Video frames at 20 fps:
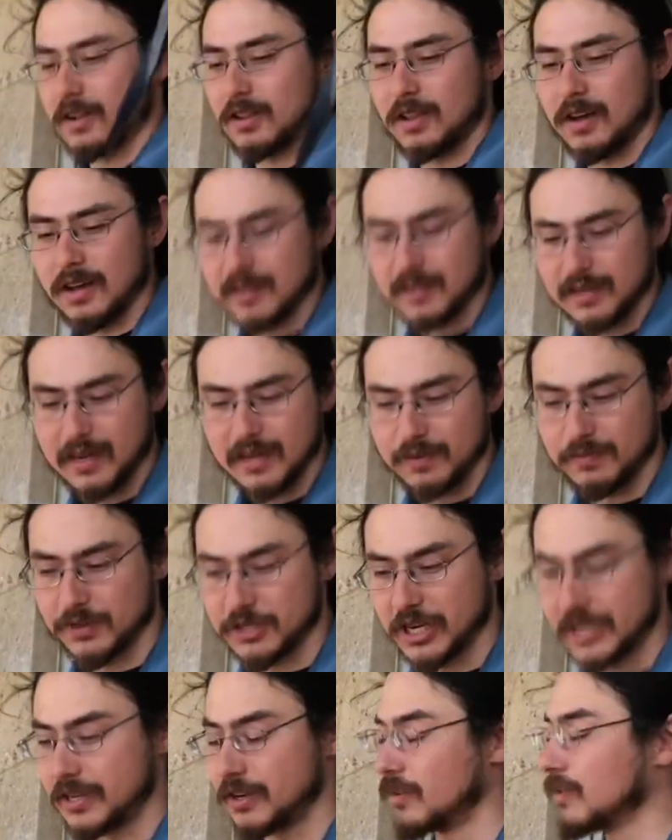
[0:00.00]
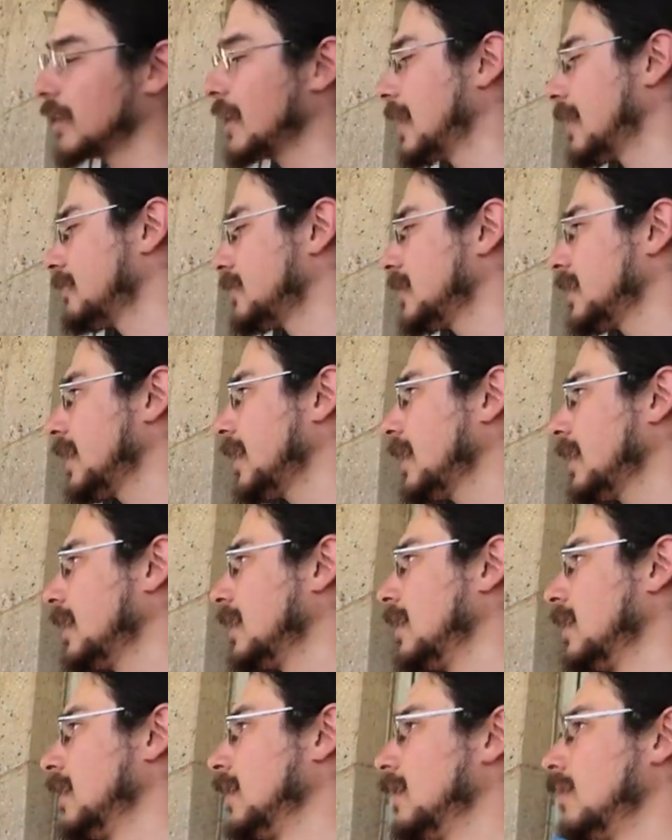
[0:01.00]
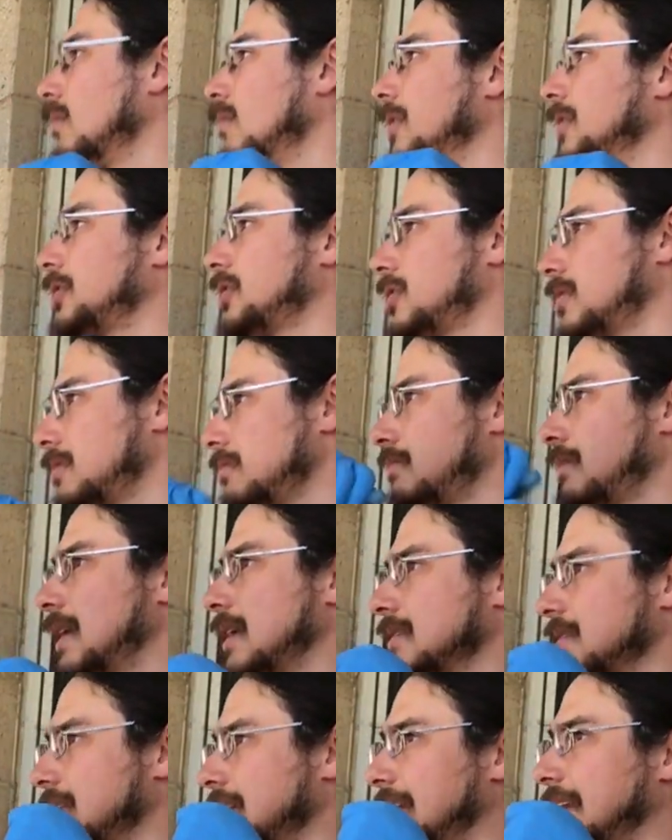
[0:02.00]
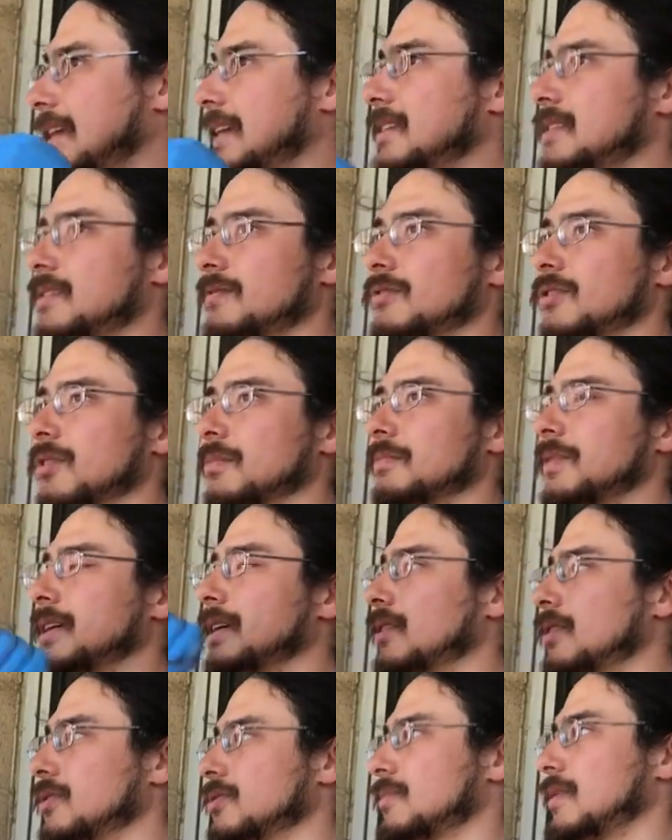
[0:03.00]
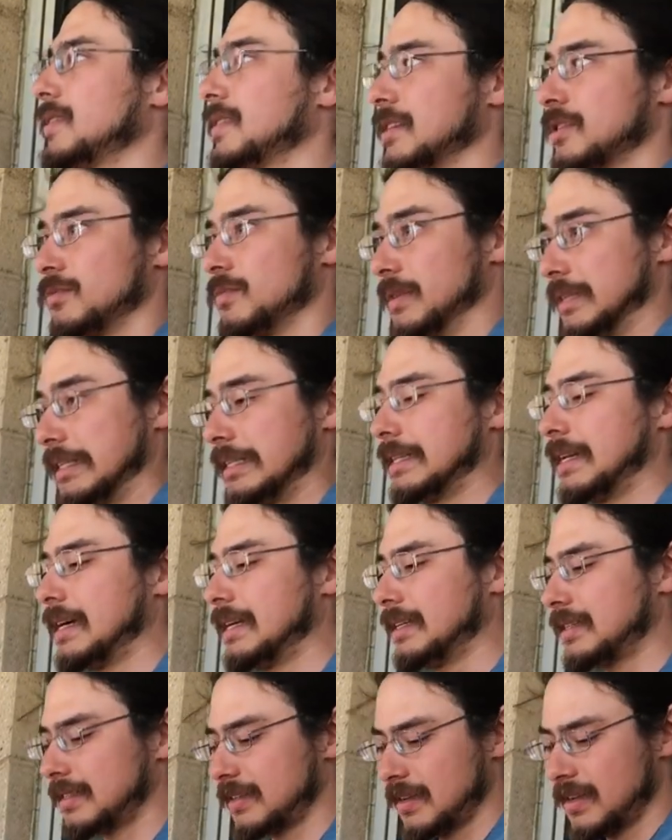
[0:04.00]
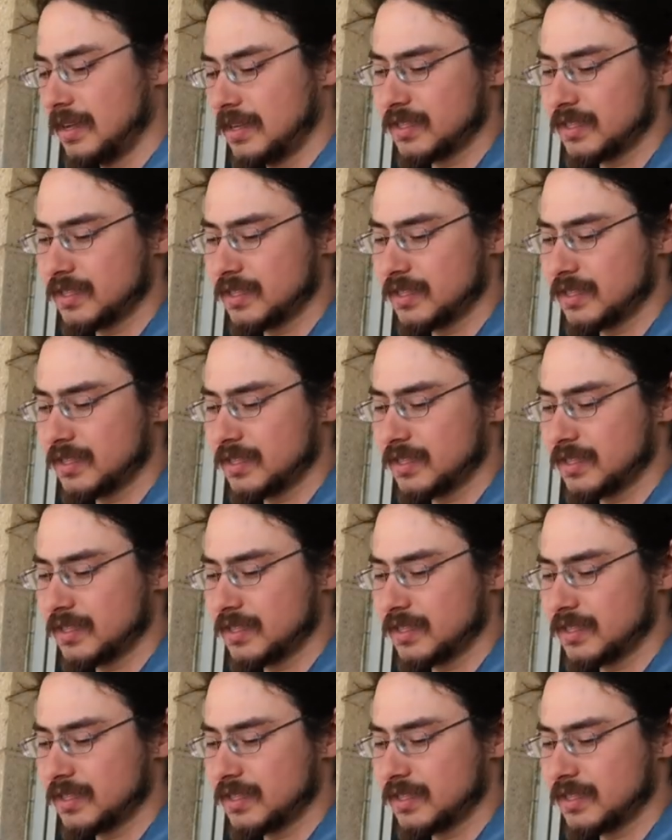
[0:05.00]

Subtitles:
a cloth kind, which I don't have today, which has an adhesive normally and goes around. That's really nice.